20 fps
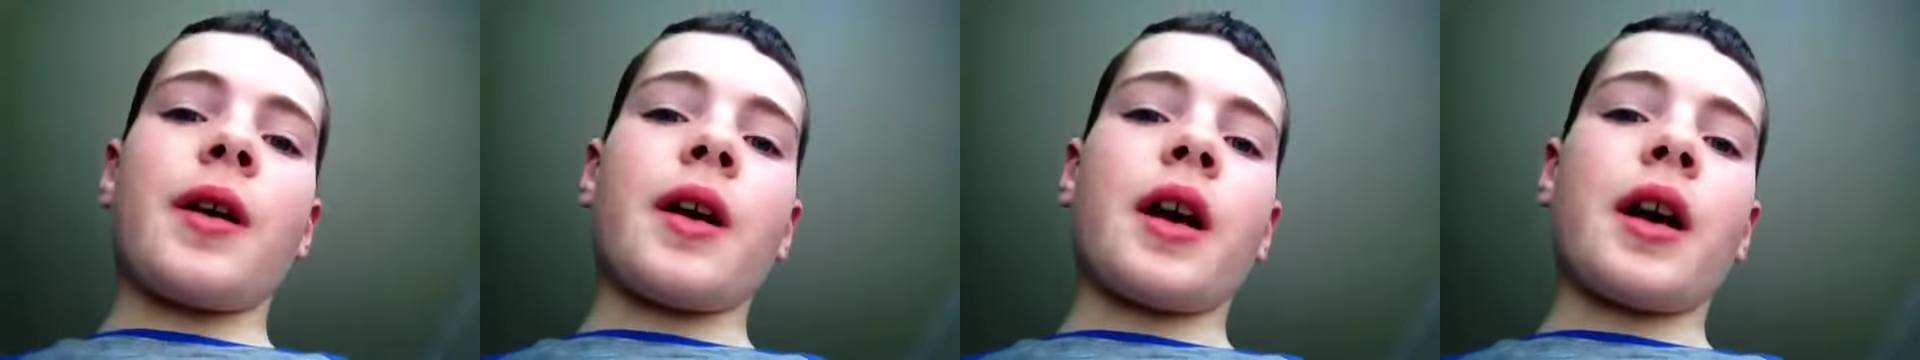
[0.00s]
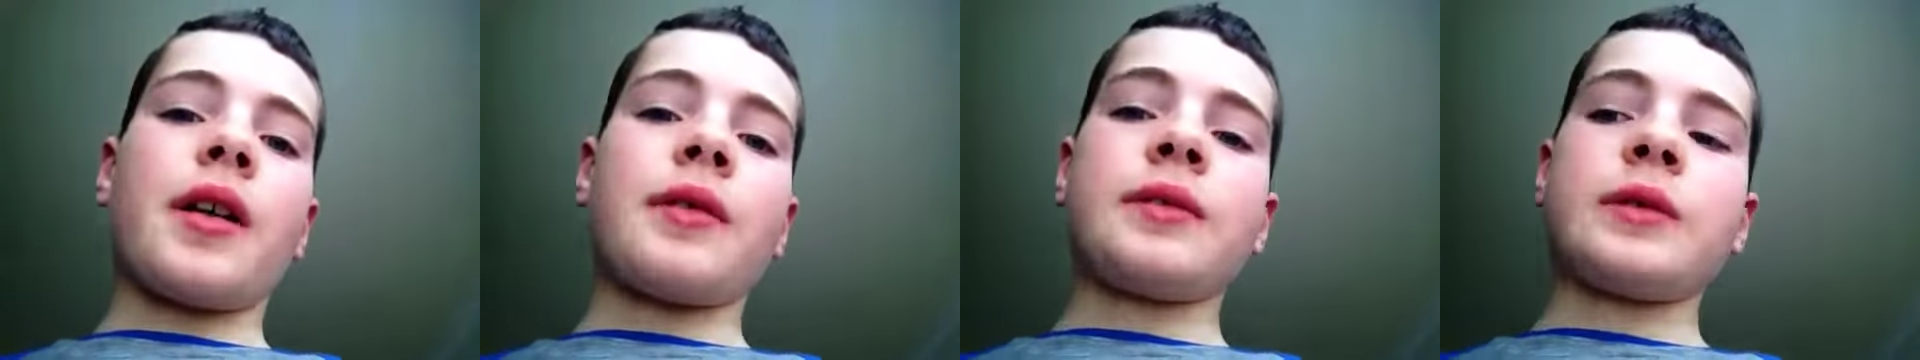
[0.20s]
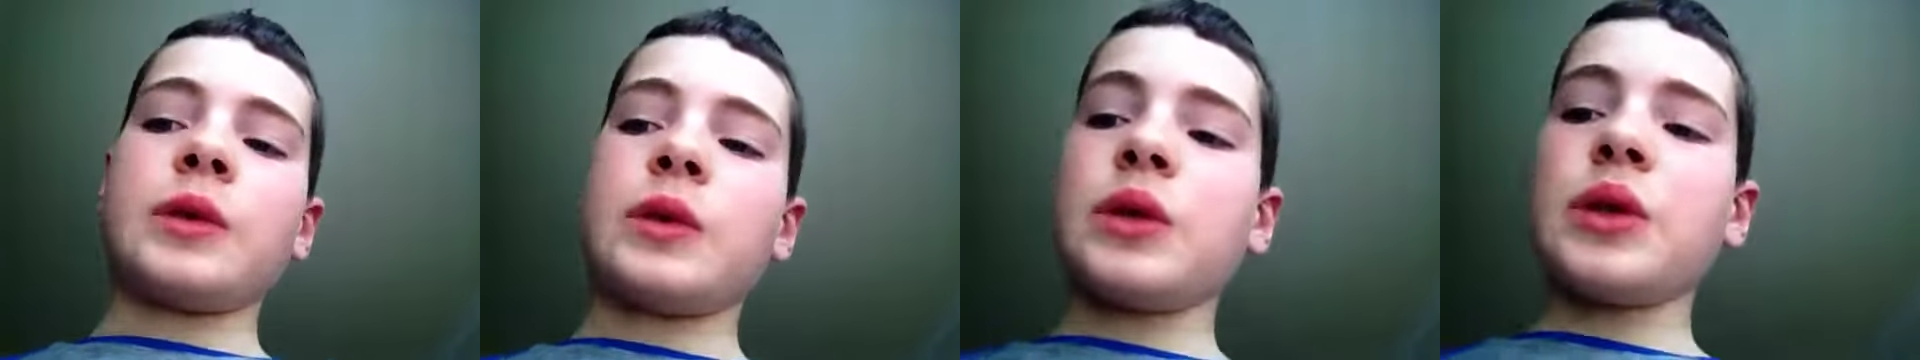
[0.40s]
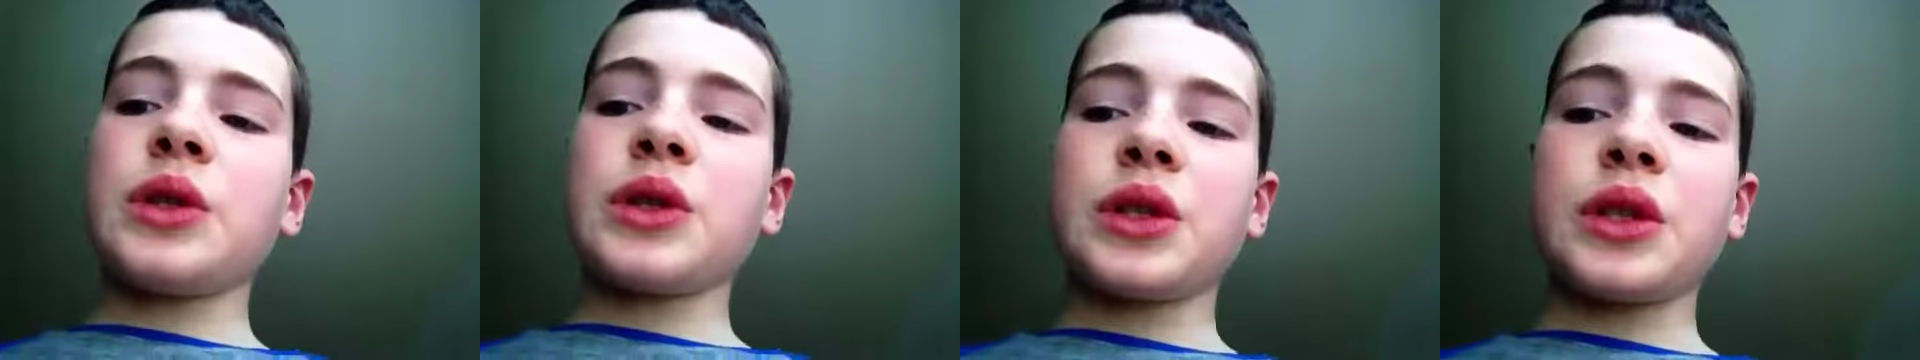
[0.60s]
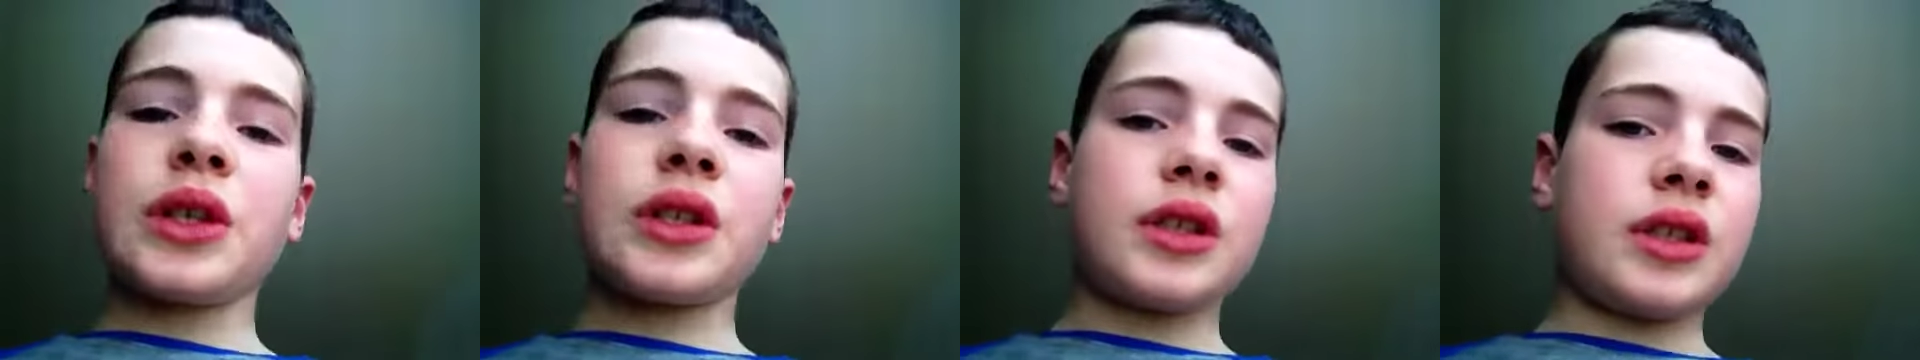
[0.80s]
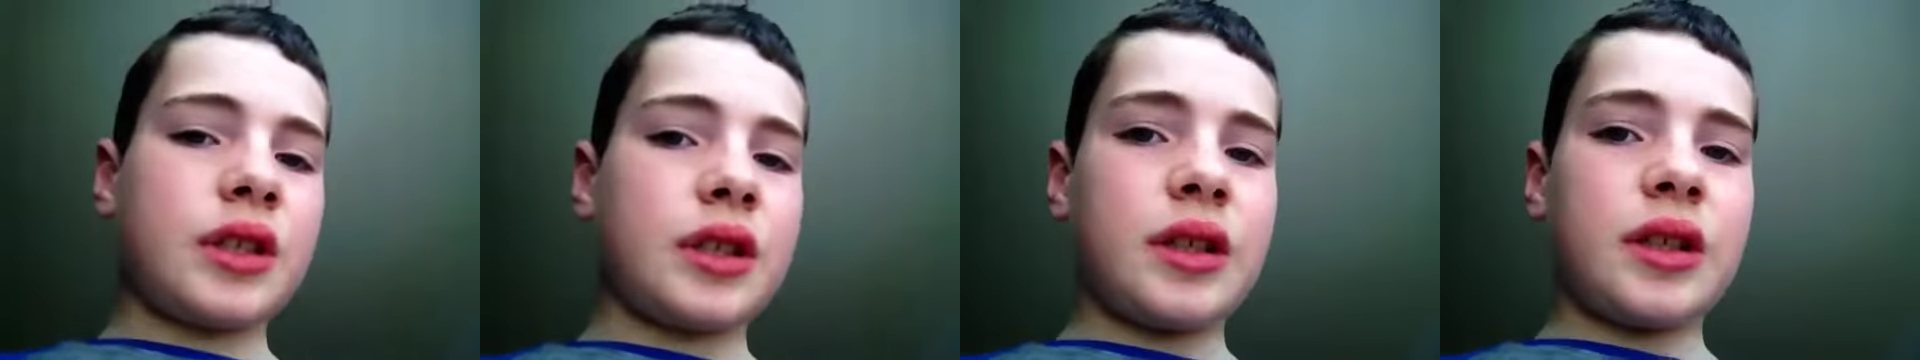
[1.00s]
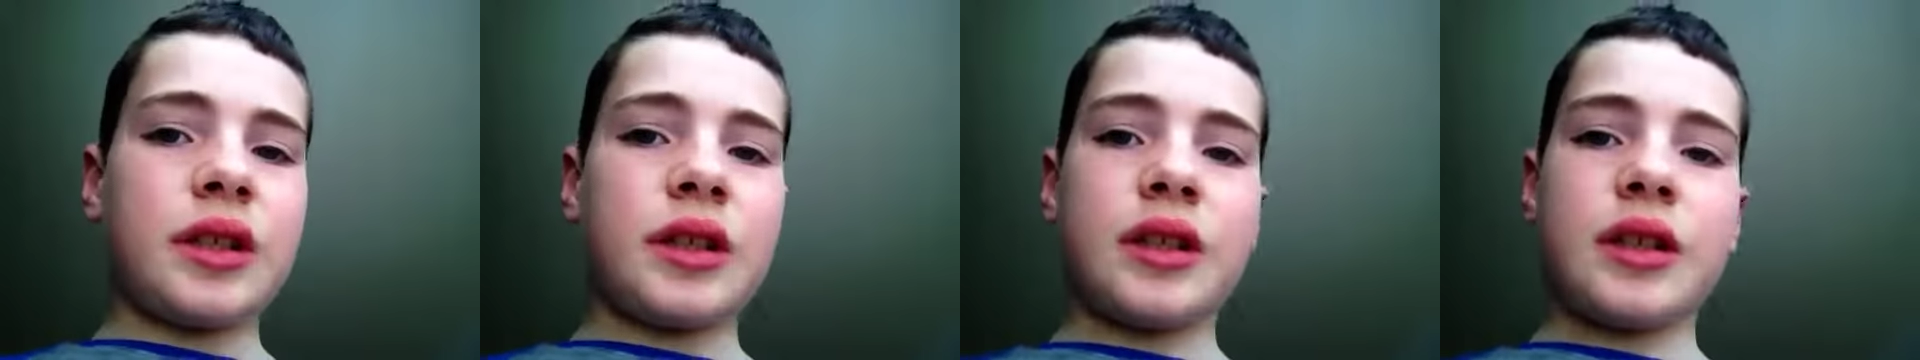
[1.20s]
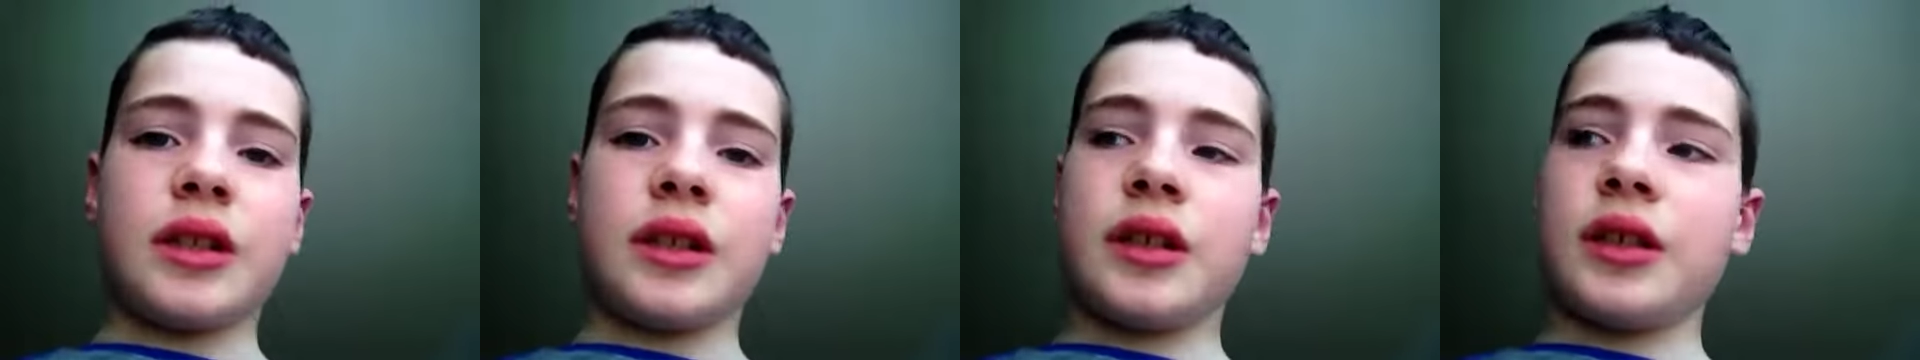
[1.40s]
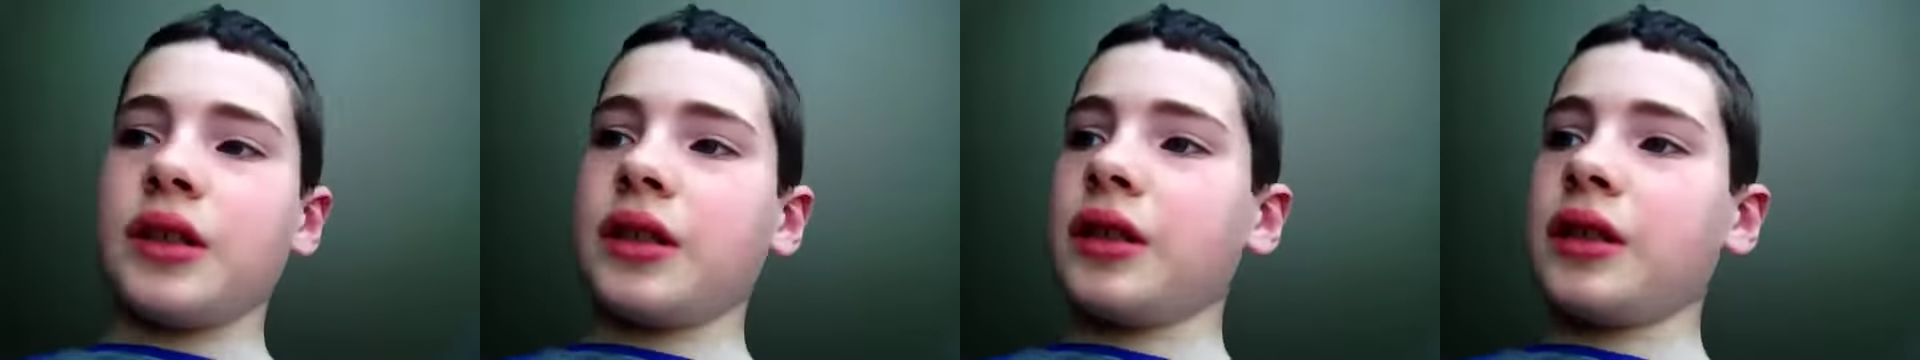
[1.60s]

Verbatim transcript: half-court shots. Uh,